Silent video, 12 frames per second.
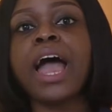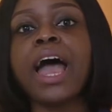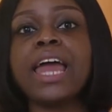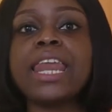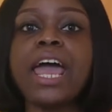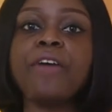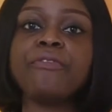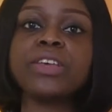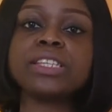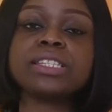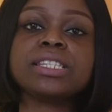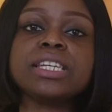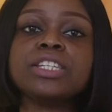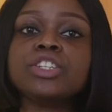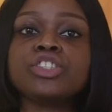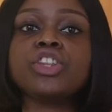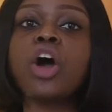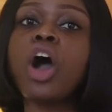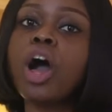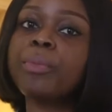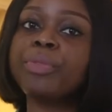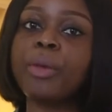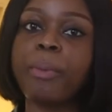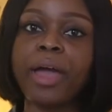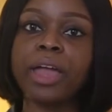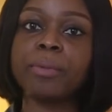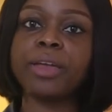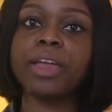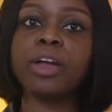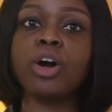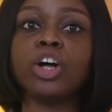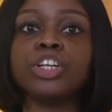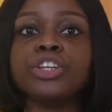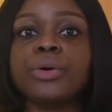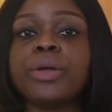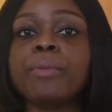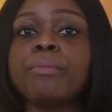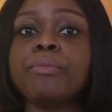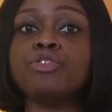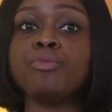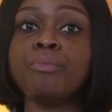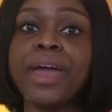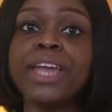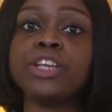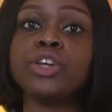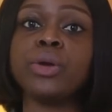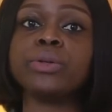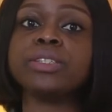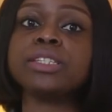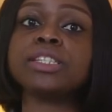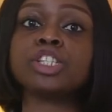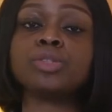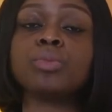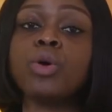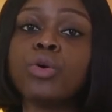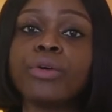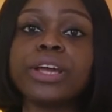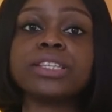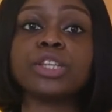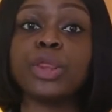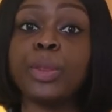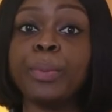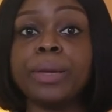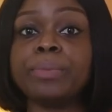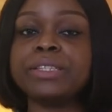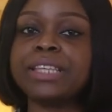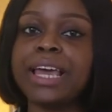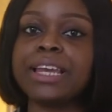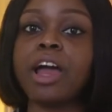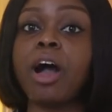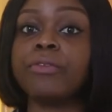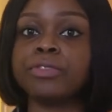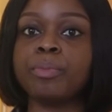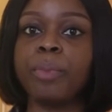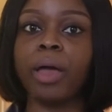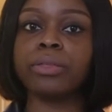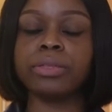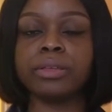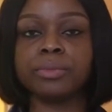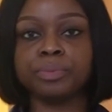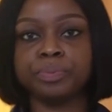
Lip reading: And FSC does not harm the baby, although you may notice a small graze on the baby's head after birth.